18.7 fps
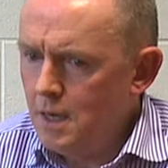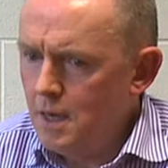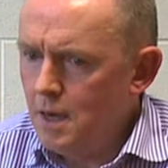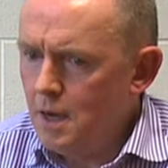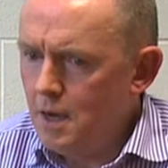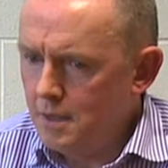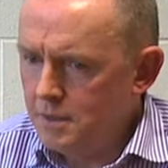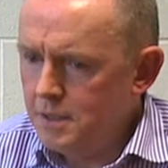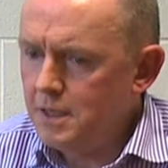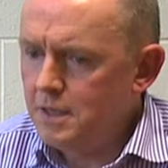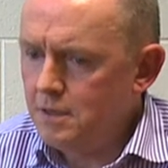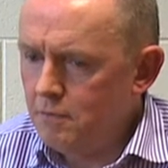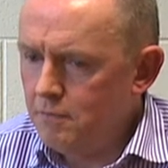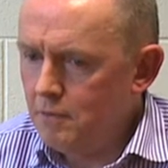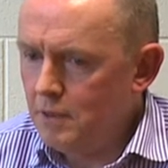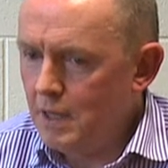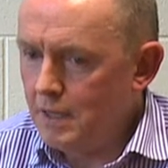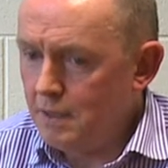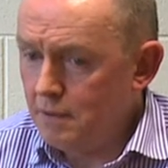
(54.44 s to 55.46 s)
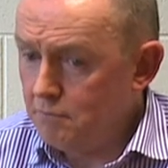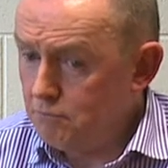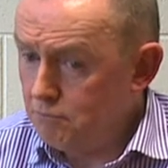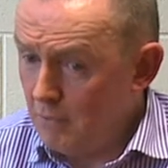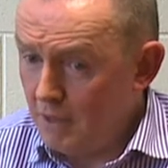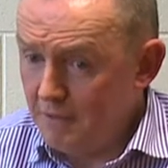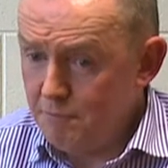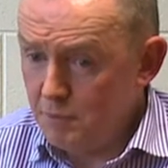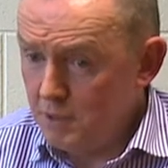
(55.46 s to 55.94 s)
I think
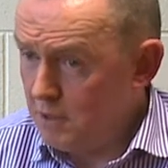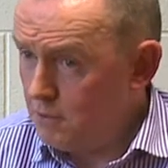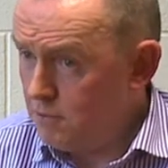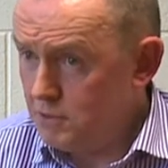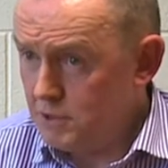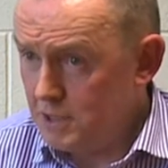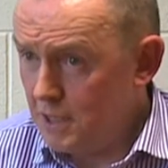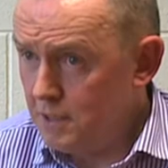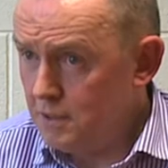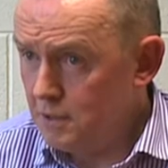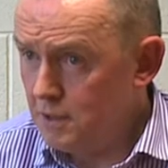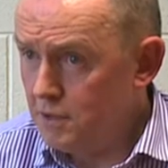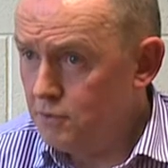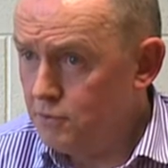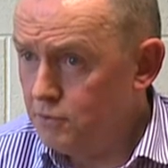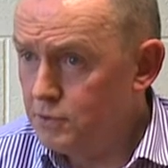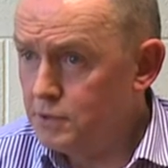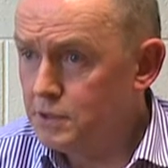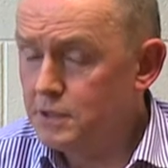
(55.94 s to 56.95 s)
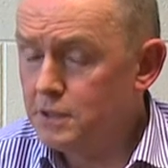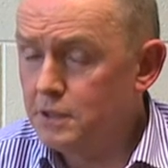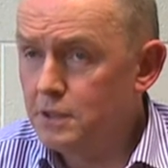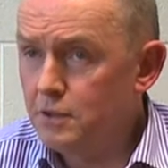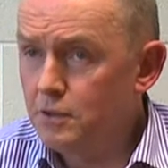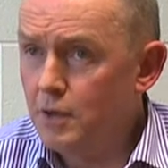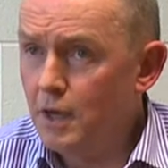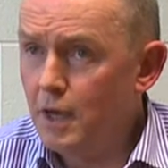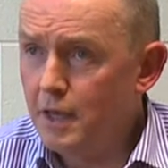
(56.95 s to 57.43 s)
I've been here 10 years,
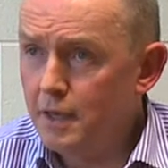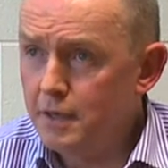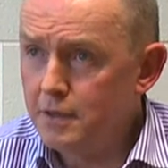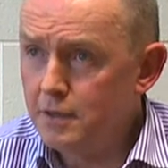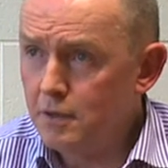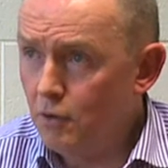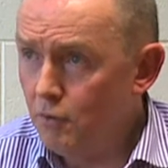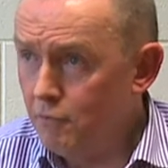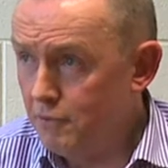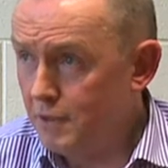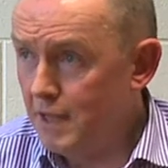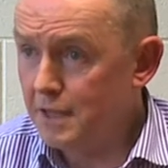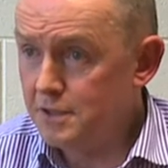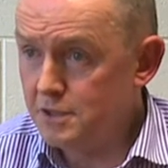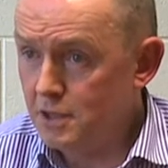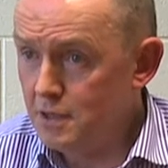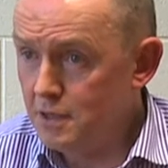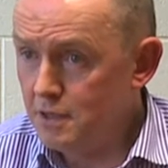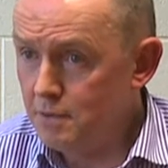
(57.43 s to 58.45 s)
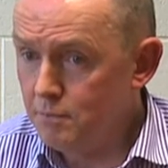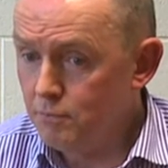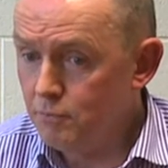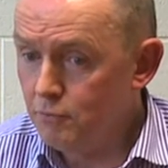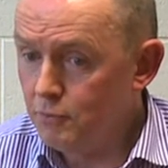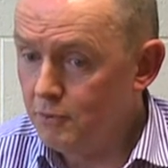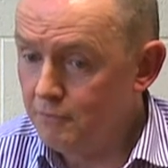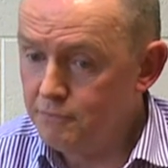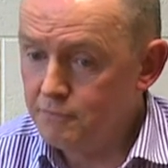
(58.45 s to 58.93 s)
and over that
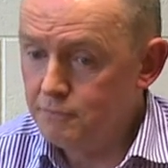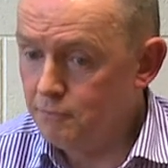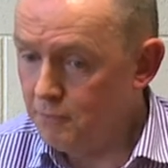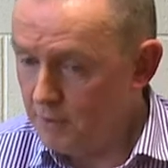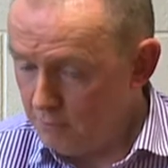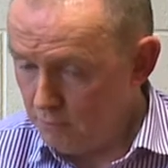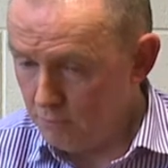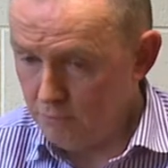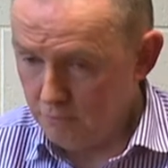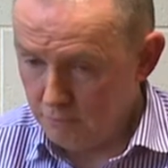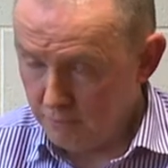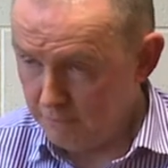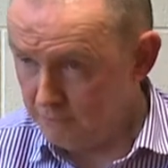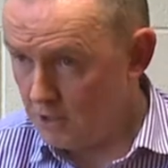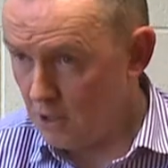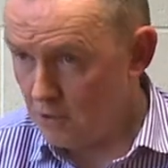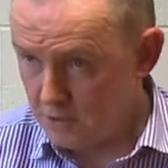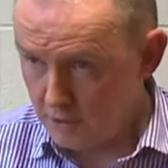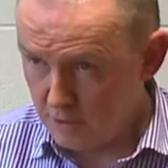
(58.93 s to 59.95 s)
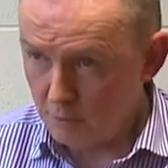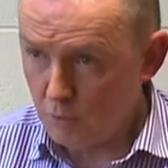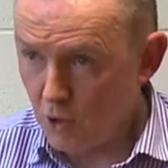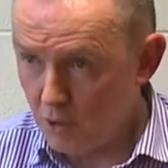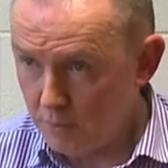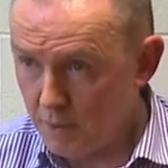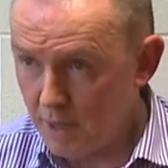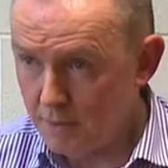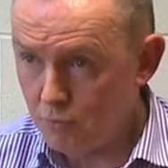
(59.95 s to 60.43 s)
time we've started a
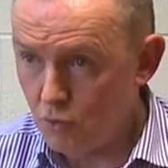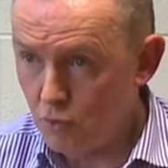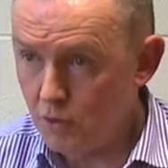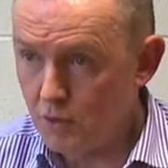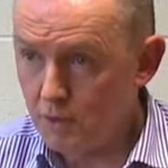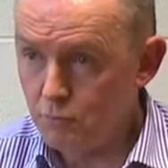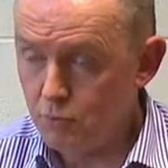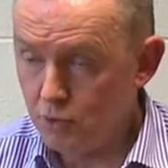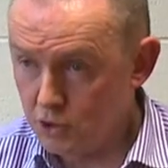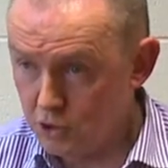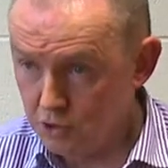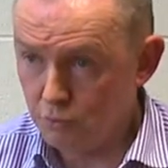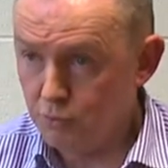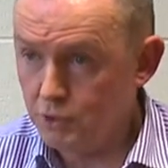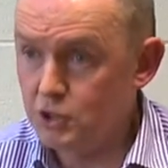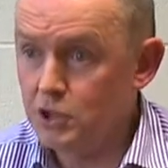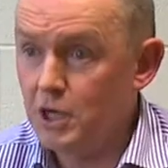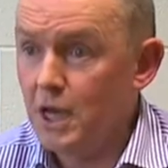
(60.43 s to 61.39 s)
broadband program which